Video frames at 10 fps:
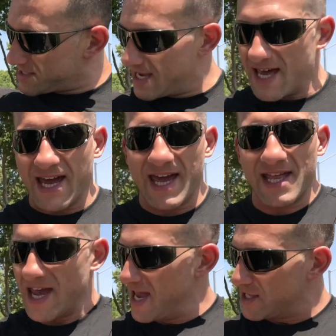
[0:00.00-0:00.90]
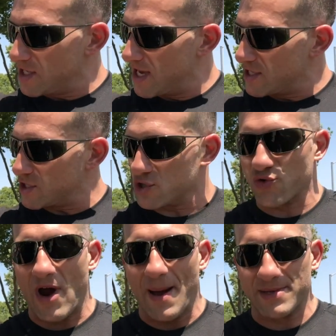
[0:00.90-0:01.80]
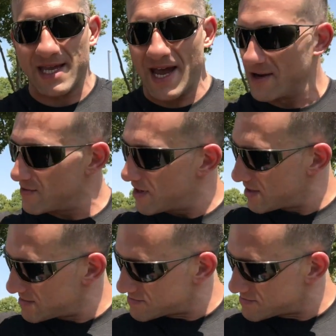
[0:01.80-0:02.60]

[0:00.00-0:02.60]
See, it like it, it, it, just drops down, yeah.